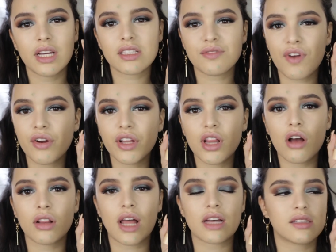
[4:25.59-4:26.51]
it's very
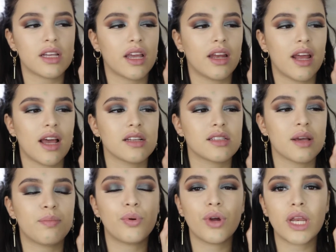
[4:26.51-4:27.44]
long lasting and it has a
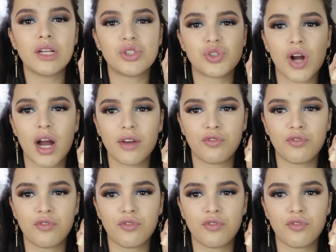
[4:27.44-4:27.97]
pretty dry